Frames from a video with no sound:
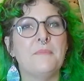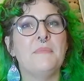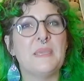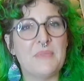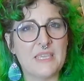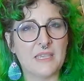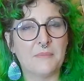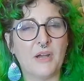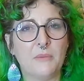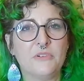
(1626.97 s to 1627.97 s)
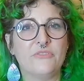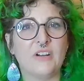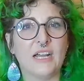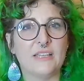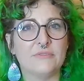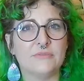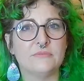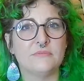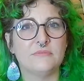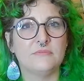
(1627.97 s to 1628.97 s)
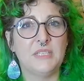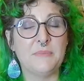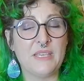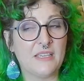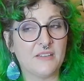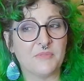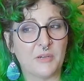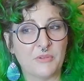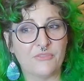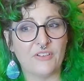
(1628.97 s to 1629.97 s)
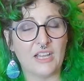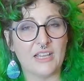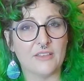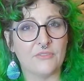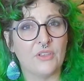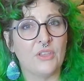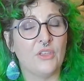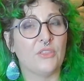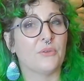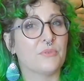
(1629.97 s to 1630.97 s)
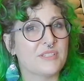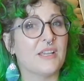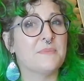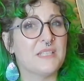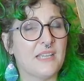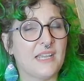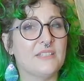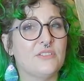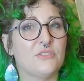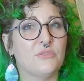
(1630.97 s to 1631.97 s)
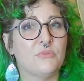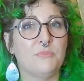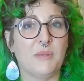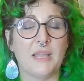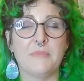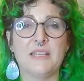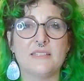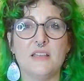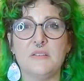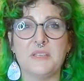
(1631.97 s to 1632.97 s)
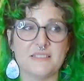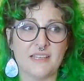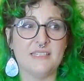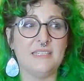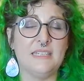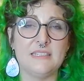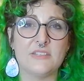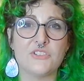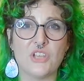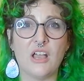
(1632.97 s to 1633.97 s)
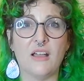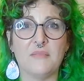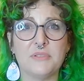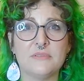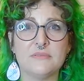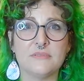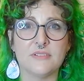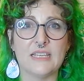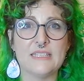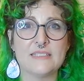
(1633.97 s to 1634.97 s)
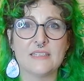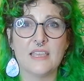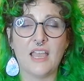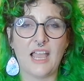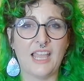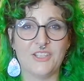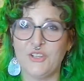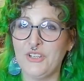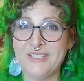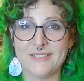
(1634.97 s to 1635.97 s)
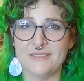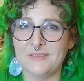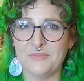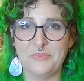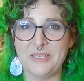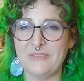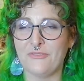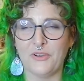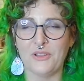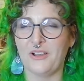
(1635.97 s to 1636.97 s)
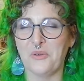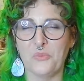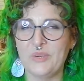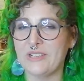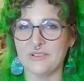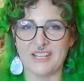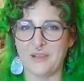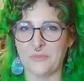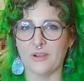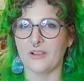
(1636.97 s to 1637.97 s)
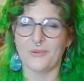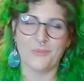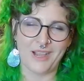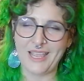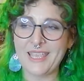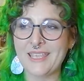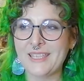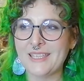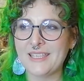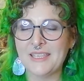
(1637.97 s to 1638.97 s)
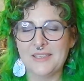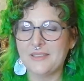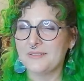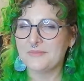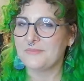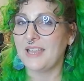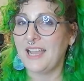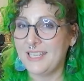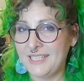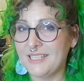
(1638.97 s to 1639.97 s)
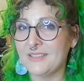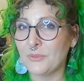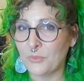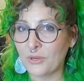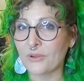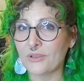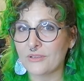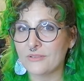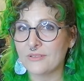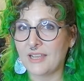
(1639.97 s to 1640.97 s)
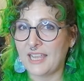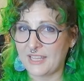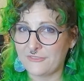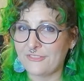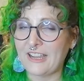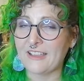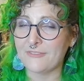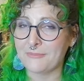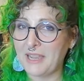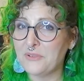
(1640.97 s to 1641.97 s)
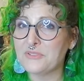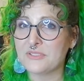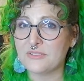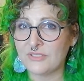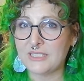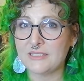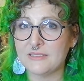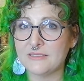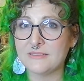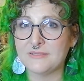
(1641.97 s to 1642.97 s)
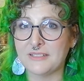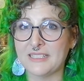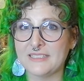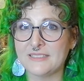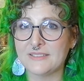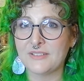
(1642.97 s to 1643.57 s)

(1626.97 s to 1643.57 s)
Me being a mom of five, there were times I had to bite my tongue because I needed the job, right? I couldn't be full on weird at work. Why? I needed the work. I had 5 mouths to feed, right?